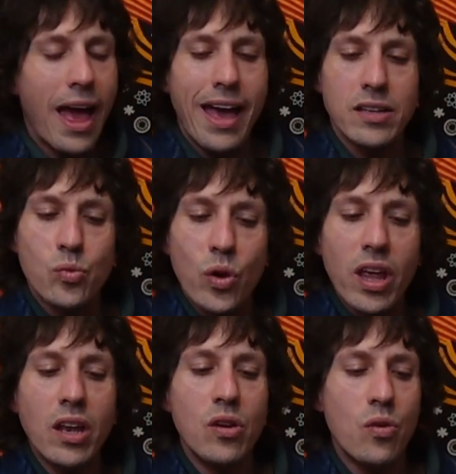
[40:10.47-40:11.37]
as
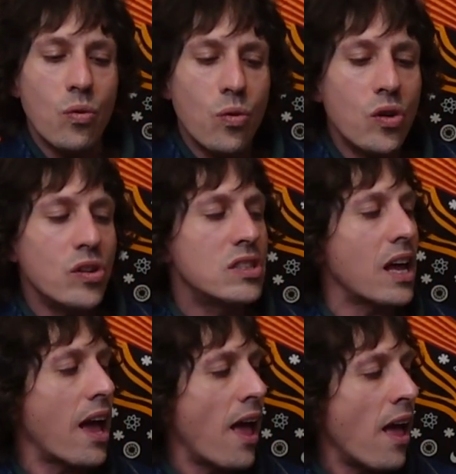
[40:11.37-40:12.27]
when you were
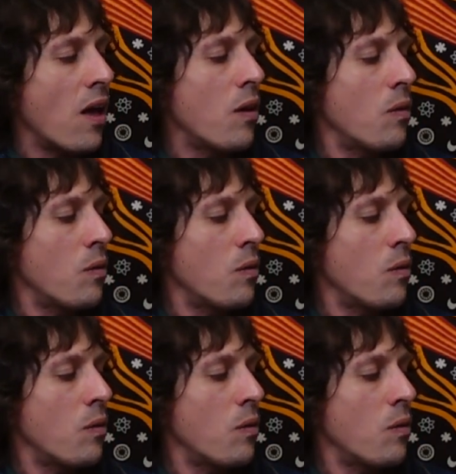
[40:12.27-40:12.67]
down.